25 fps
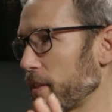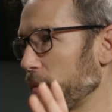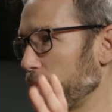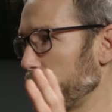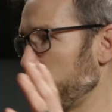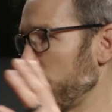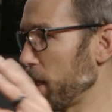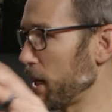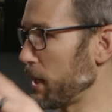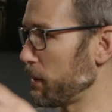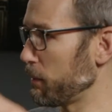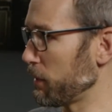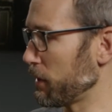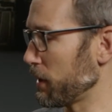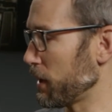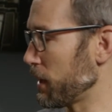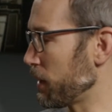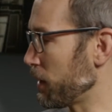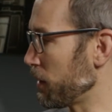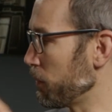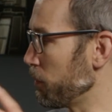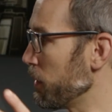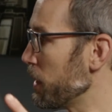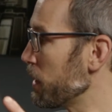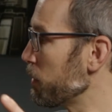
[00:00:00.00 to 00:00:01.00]
of the
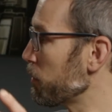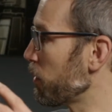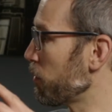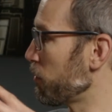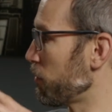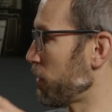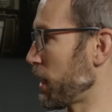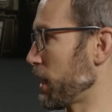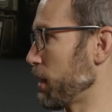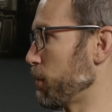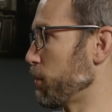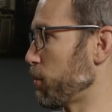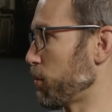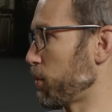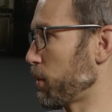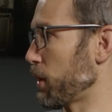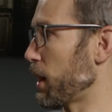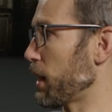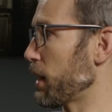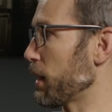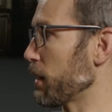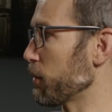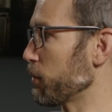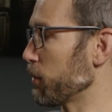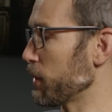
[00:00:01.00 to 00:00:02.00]
minimum viable
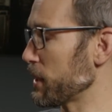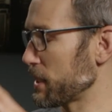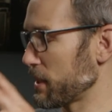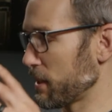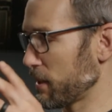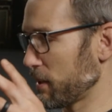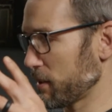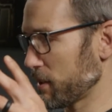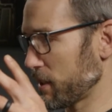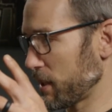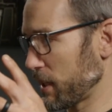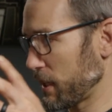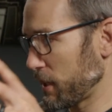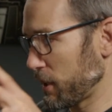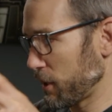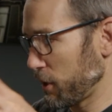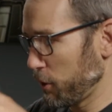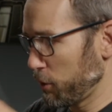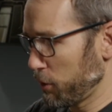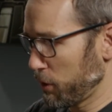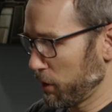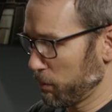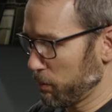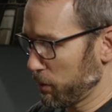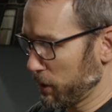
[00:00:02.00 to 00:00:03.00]
product? What's this thing that
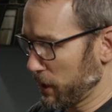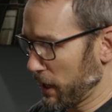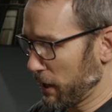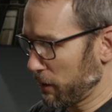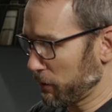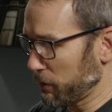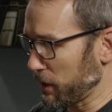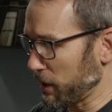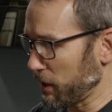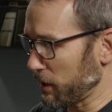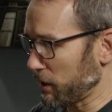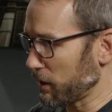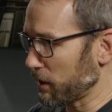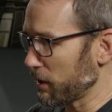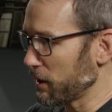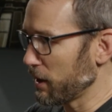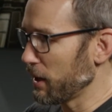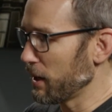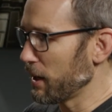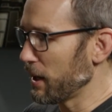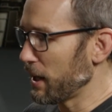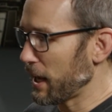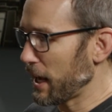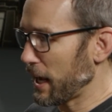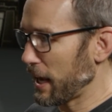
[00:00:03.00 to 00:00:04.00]
you can put out there?
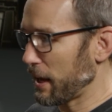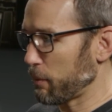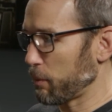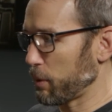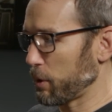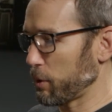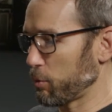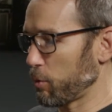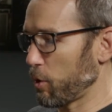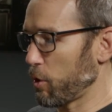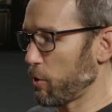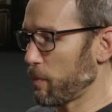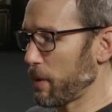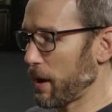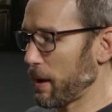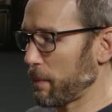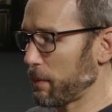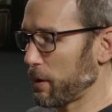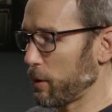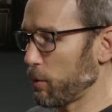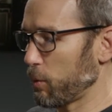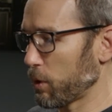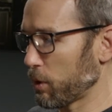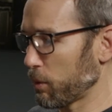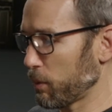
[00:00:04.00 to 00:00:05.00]
And with road
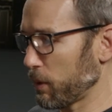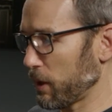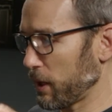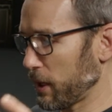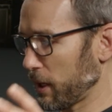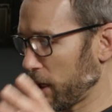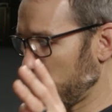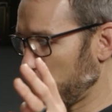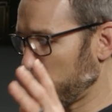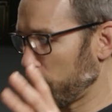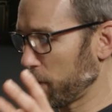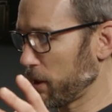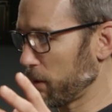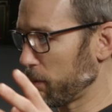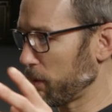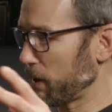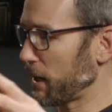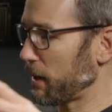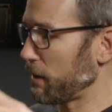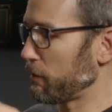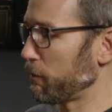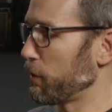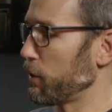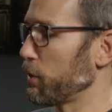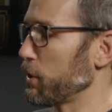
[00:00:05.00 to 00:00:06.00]
mapping, we're really helping them
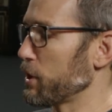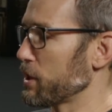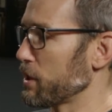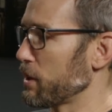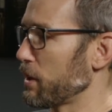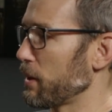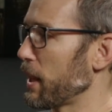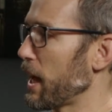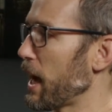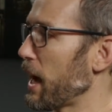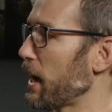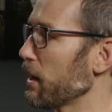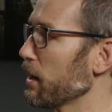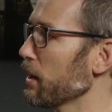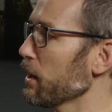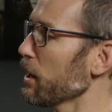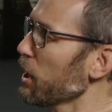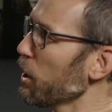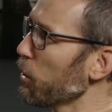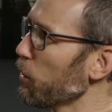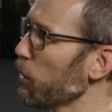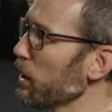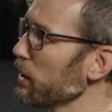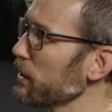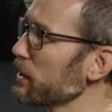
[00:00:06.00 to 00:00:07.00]
kind of focus on that,
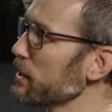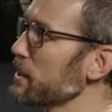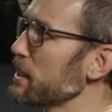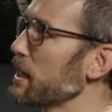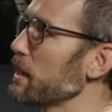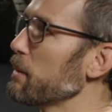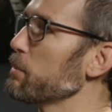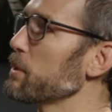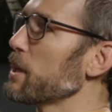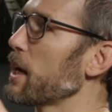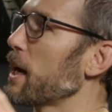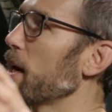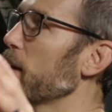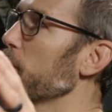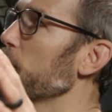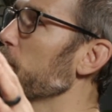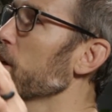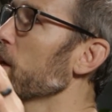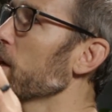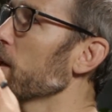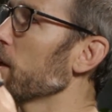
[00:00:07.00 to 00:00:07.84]
while at the same time